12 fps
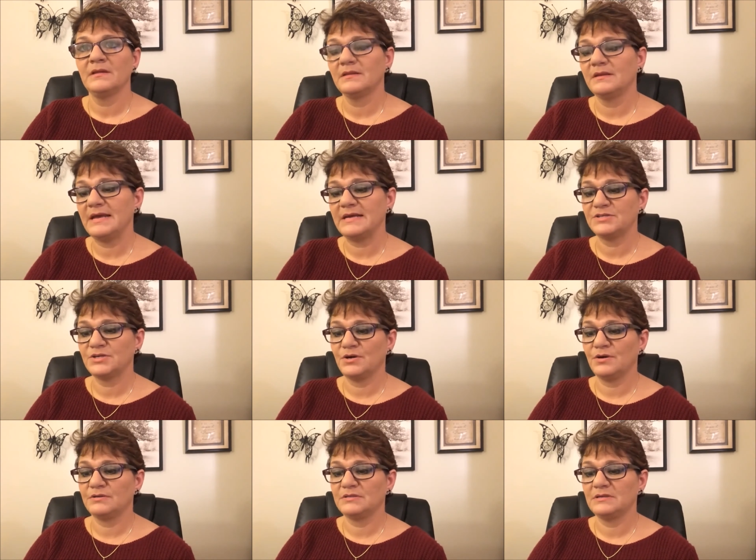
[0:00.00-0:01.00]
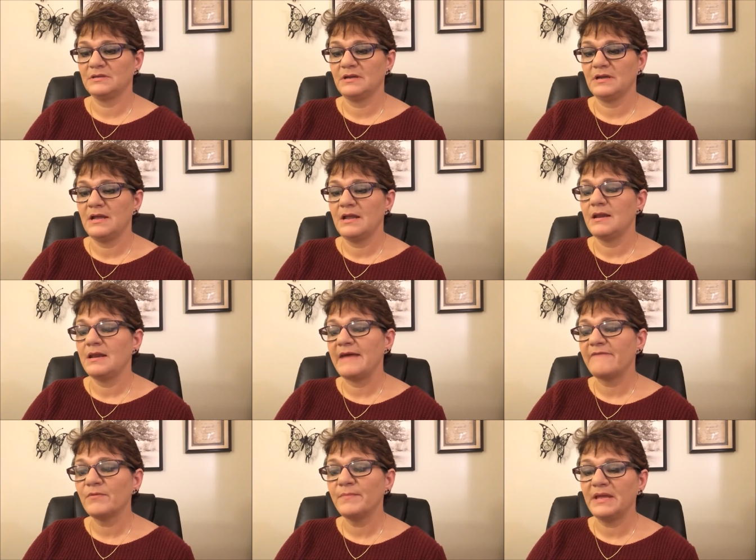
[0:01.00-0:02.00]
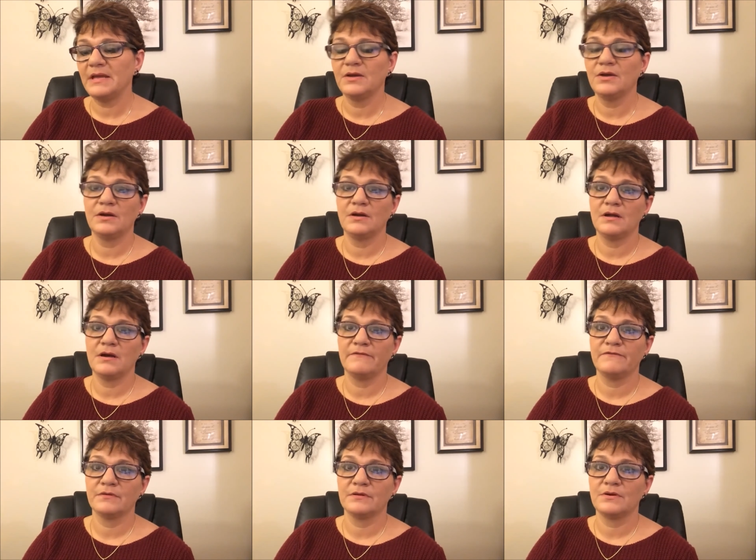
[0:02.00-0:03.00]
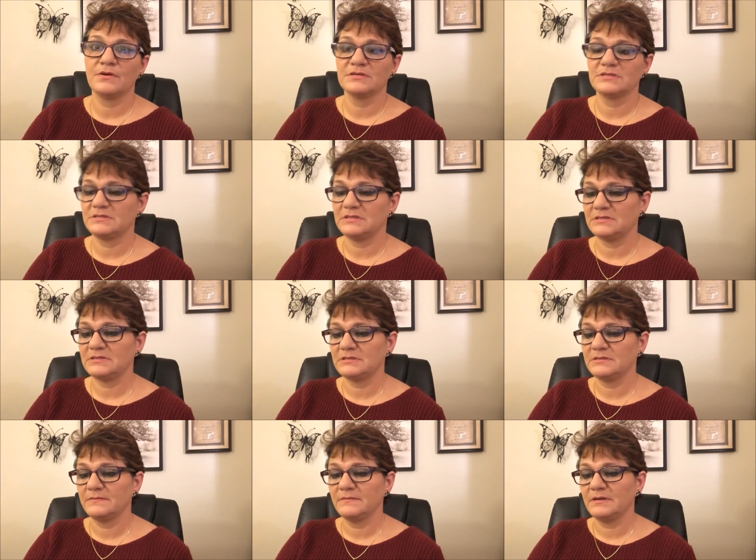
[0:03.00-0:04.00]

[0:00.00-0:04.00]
The next hurt, never being good enough for the narcissist.